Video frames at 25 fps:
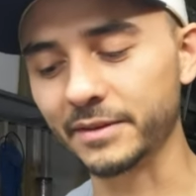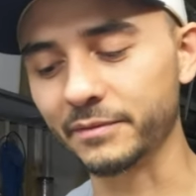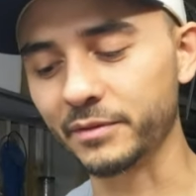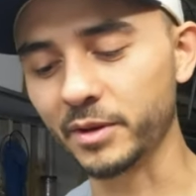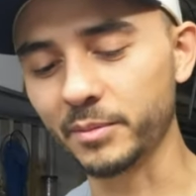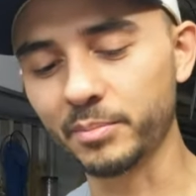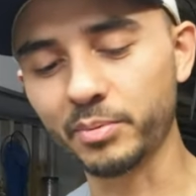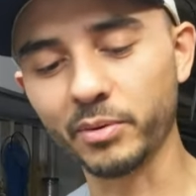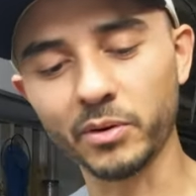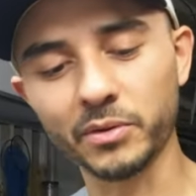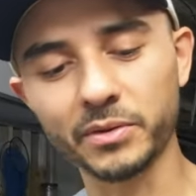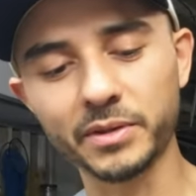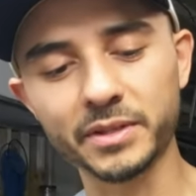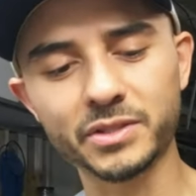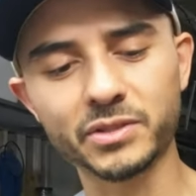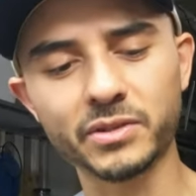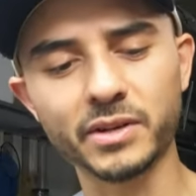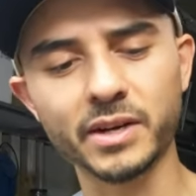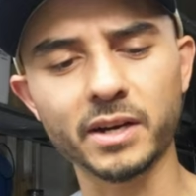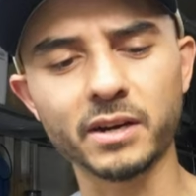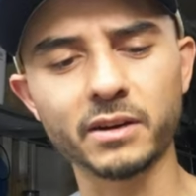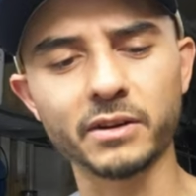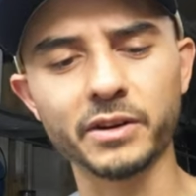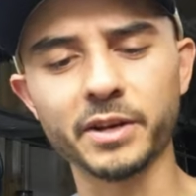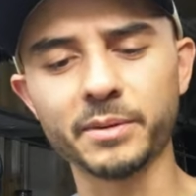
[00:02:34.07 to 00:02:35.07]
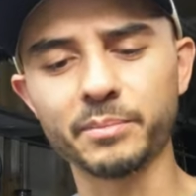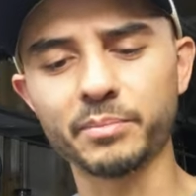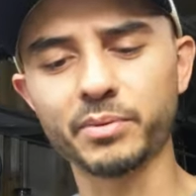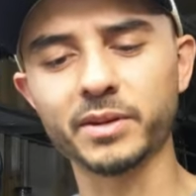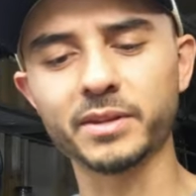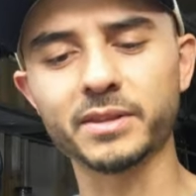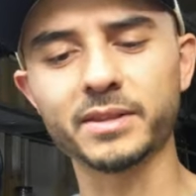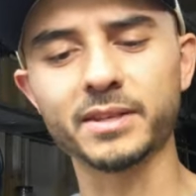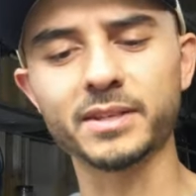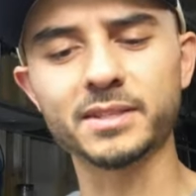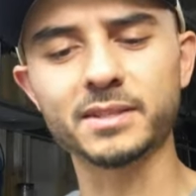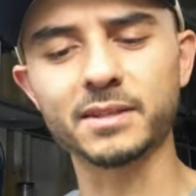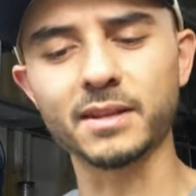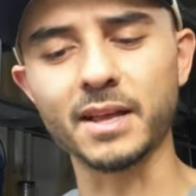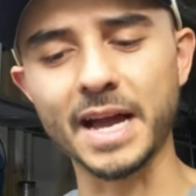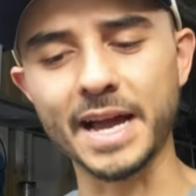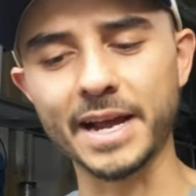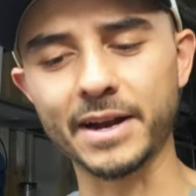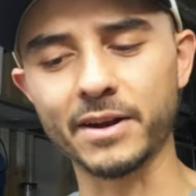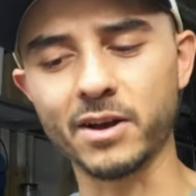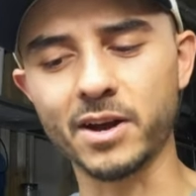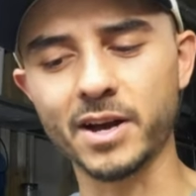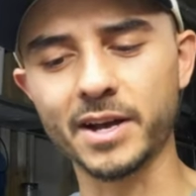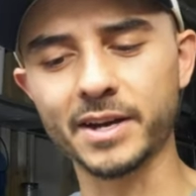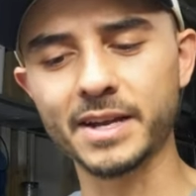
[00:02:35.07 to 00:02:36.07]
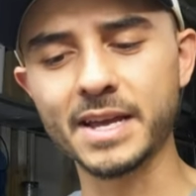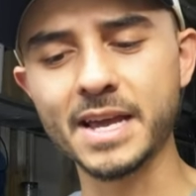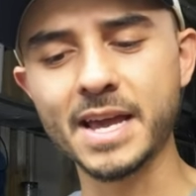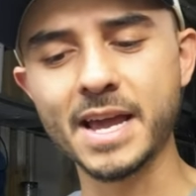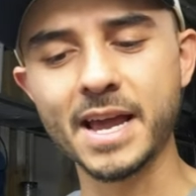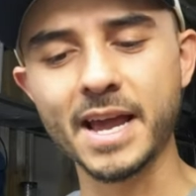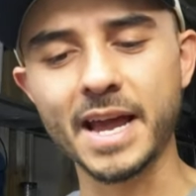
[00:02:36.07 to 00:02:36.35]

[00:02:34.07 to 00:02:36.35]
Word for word: If you pull the trigger and you put the slide on